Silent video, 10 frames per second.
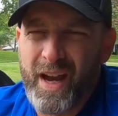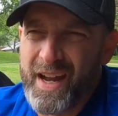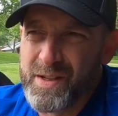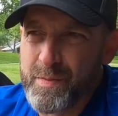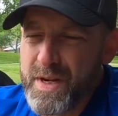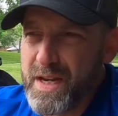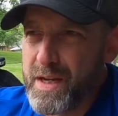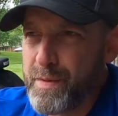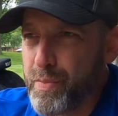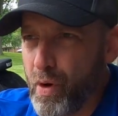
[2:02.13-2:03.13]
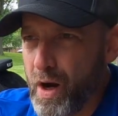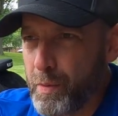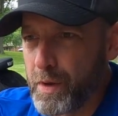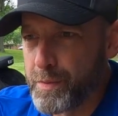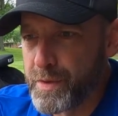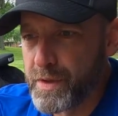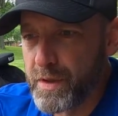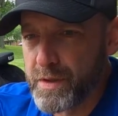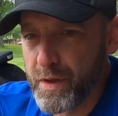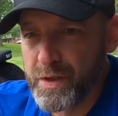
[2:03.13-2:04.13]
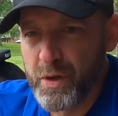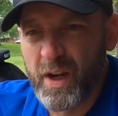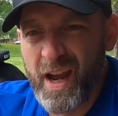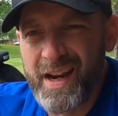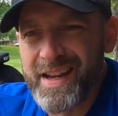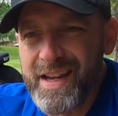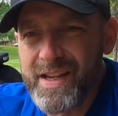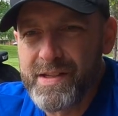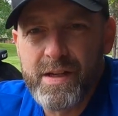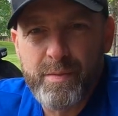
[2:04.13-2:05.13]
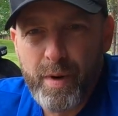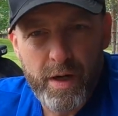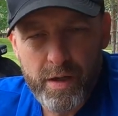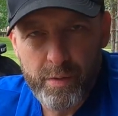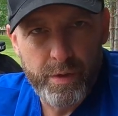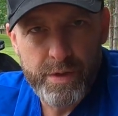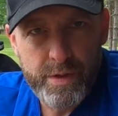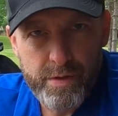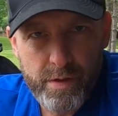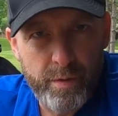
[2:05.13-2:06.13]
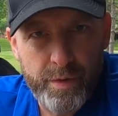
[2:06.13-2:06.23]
I had some knee problems, so I took it kind of easy, but it was